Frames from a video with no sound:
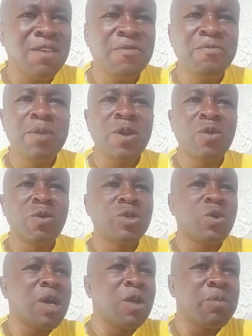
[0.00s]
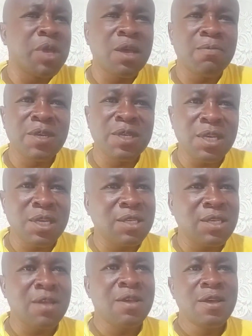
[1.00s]
If Ben Olochokelo became the
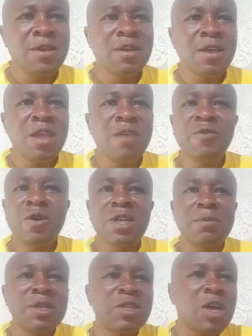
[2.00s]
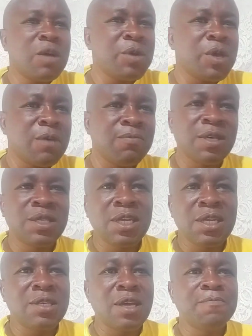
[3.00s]
senator, if Dr. Machaga became the
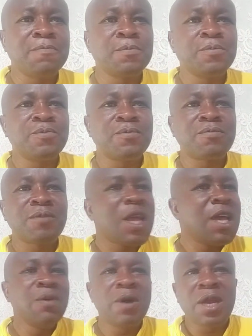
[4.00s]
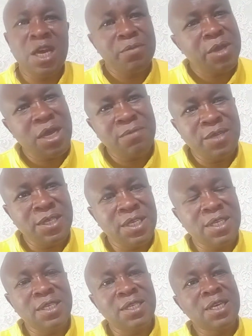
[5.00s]
senator, anyone can become the
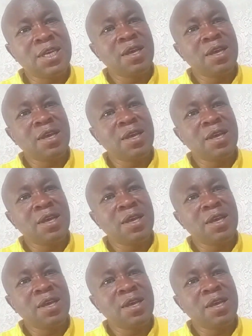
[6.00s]
Senate.